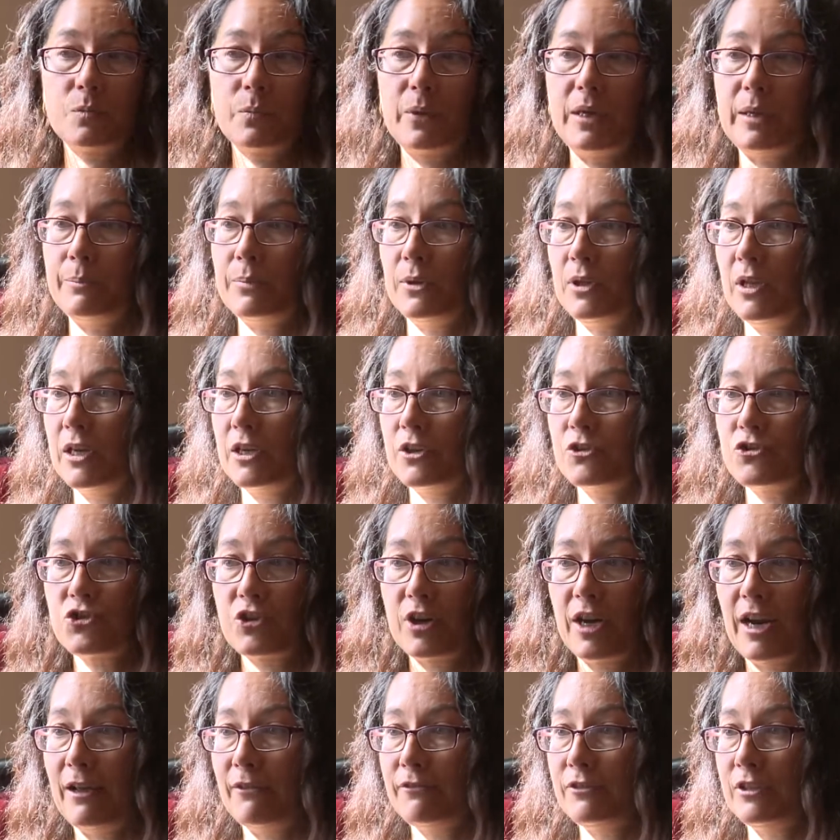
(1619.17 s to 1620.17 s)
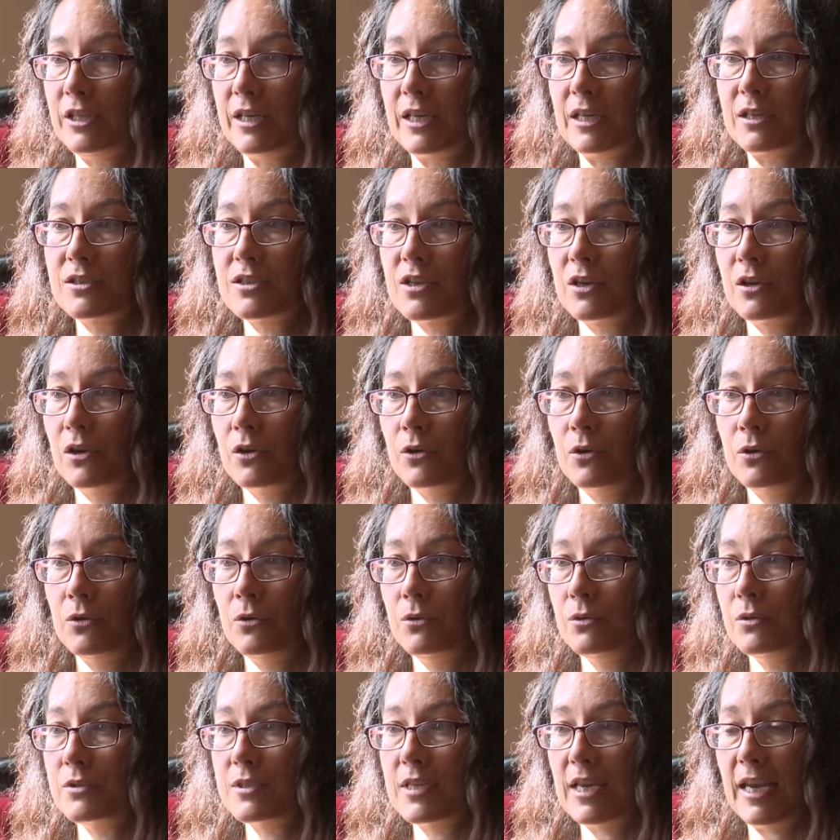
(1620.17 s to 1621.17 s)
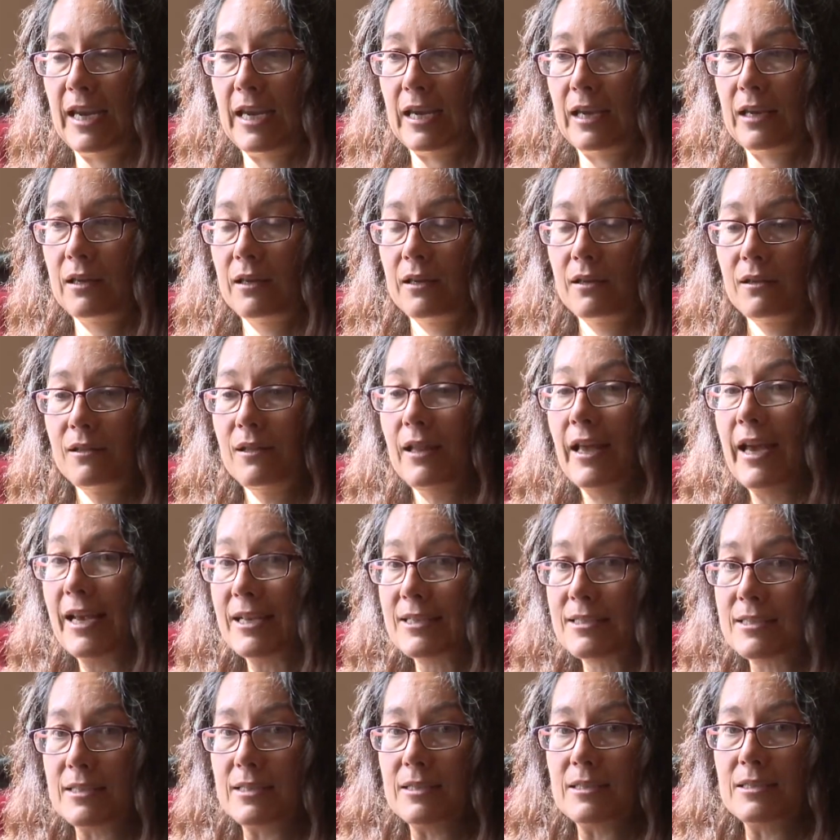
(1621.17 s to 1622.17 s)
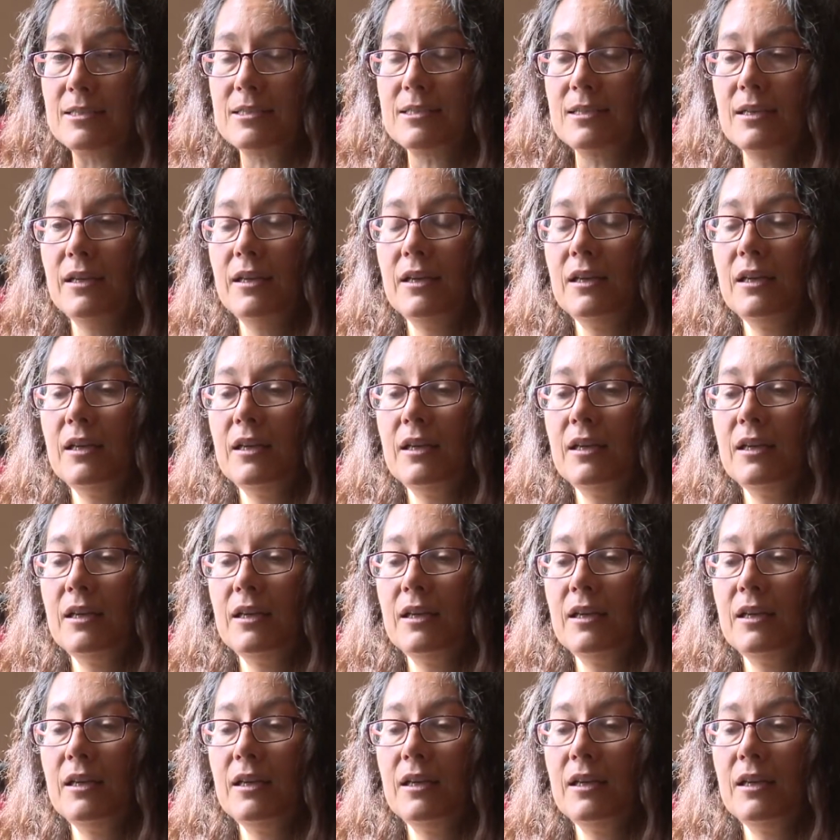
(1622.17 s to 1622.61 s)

People aren't traveling to go take classes.